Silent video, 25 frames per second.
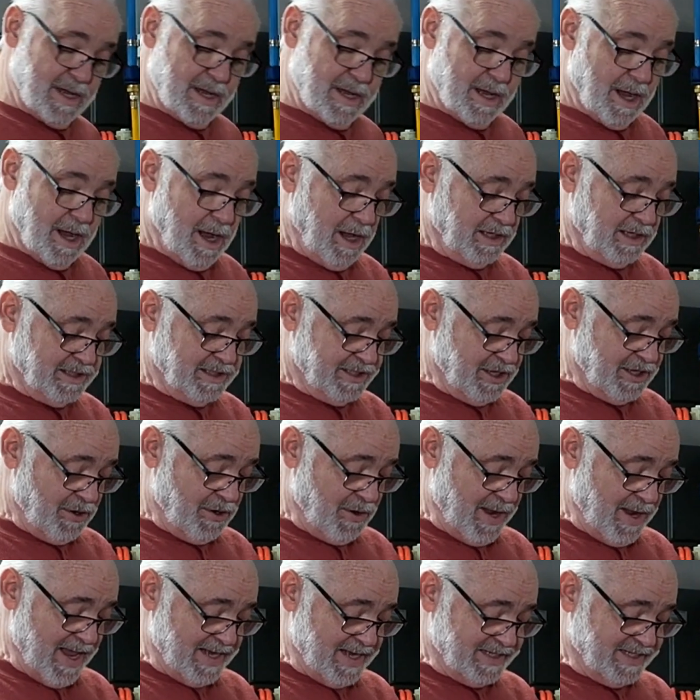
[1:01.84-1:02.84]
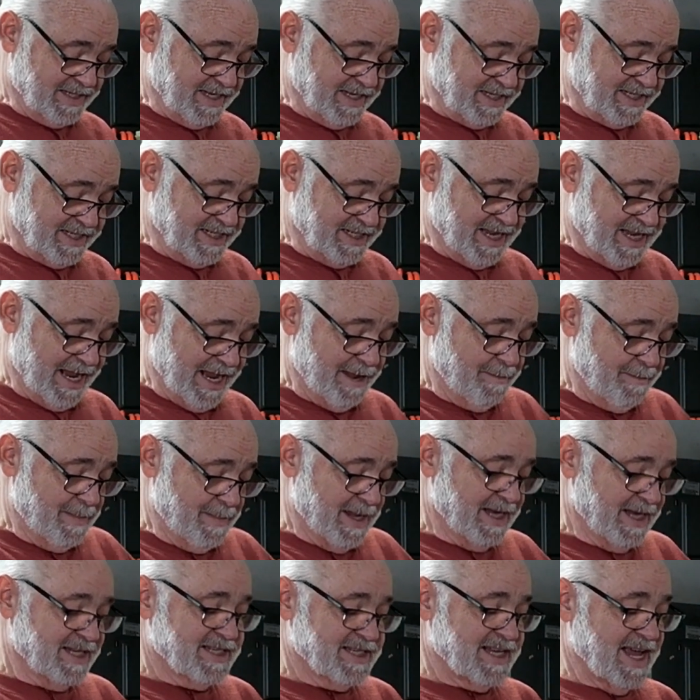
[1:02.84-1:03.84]
Also has the same
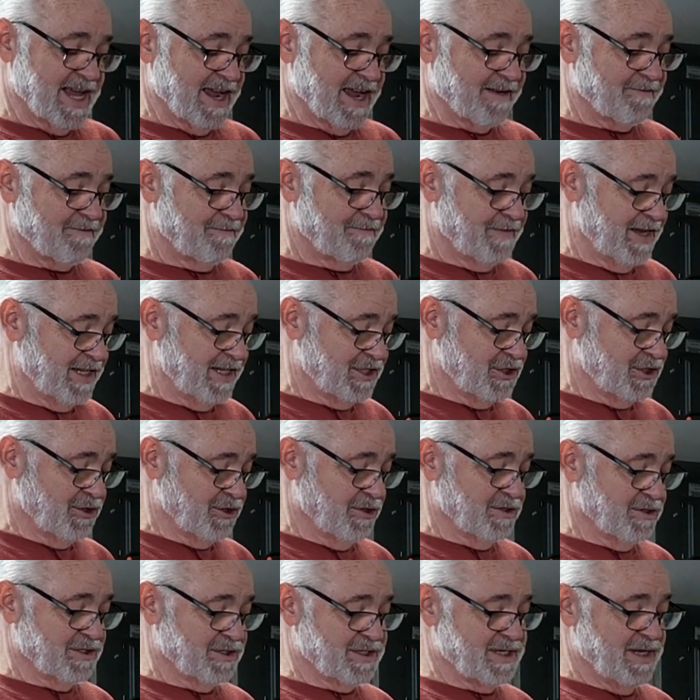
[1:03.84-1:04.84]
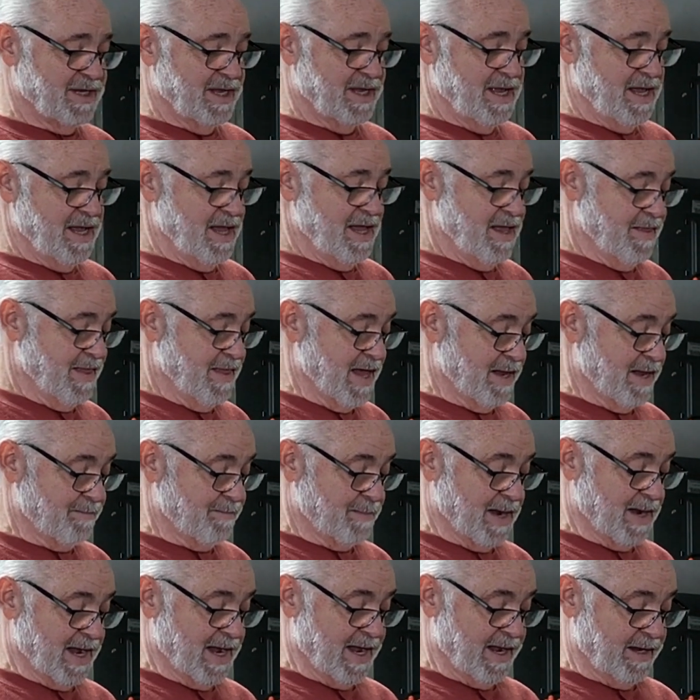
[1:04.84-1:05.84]
exact features that
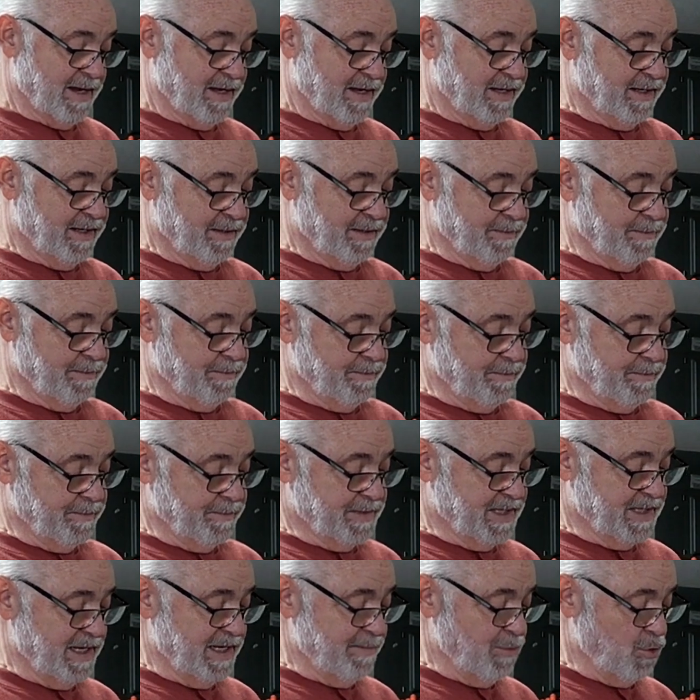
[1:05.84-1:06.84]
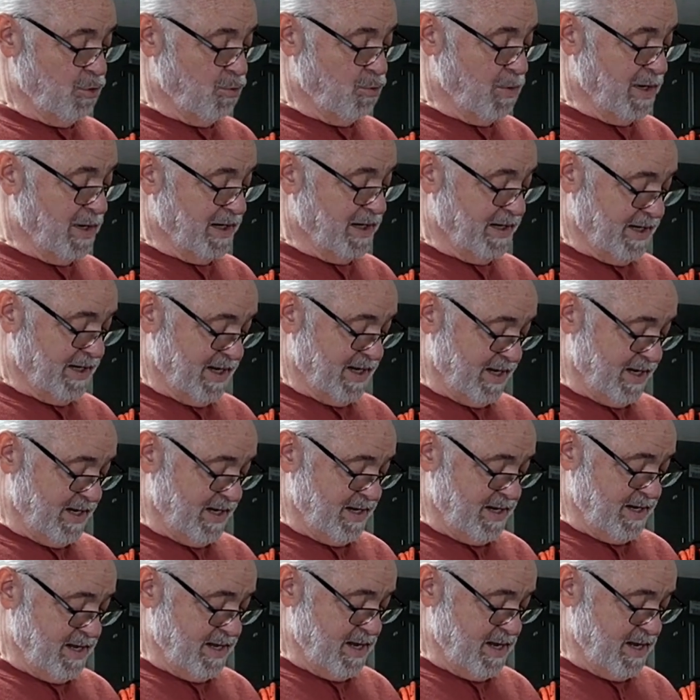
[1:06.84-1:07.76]
my Temu one did.